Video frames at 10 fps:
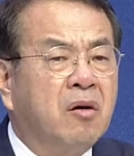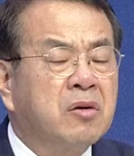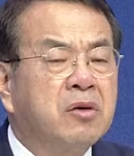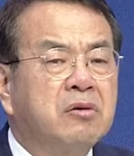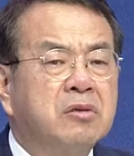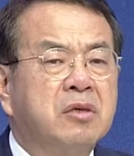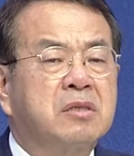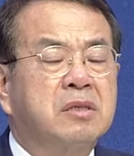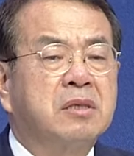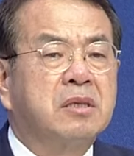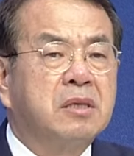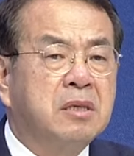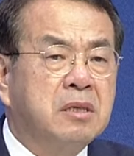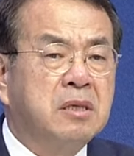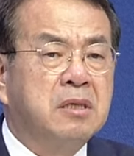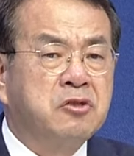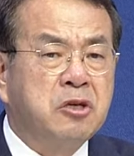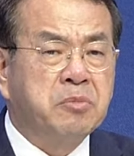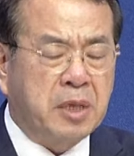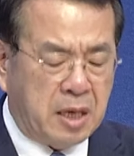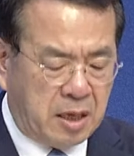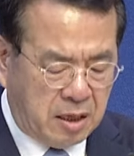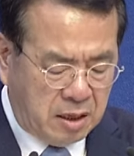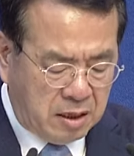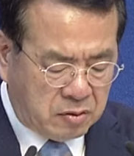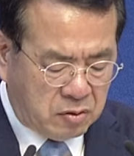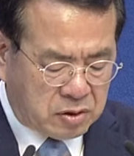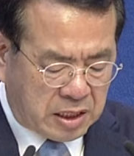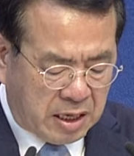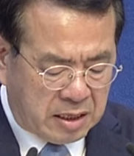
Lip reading: Also, Ezekiel's temple was this year's topic,